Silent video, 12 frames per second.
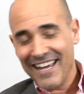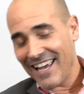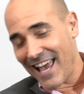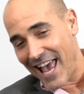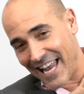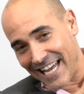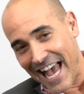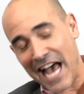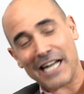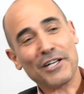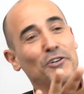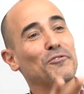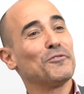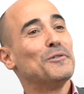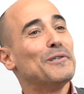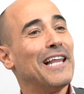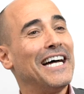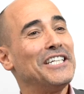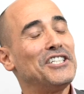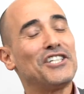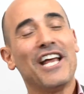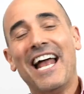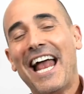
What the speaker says: And at a crew lunch,